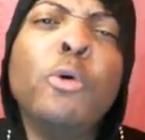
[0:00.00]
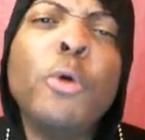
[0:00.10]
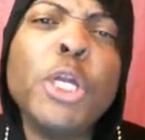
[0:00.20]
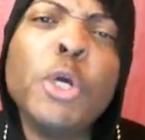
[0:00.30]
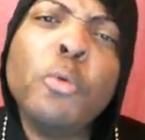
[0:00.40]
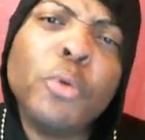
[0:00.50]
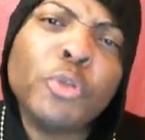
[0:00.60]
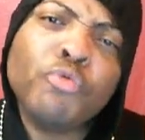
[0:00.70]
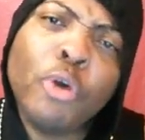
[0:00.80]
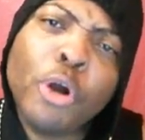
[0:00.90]

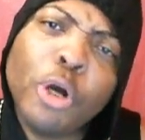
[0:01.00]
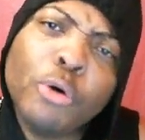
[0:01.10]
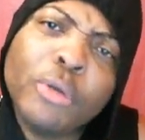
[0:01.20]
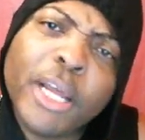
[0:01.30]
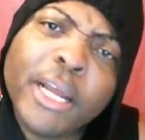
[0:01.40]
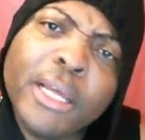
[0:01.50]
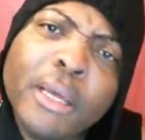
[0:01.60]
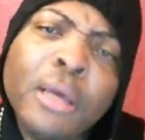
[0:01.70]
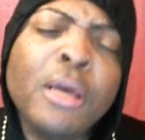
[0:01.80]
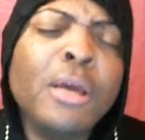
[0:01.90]
what's wrong, old lady?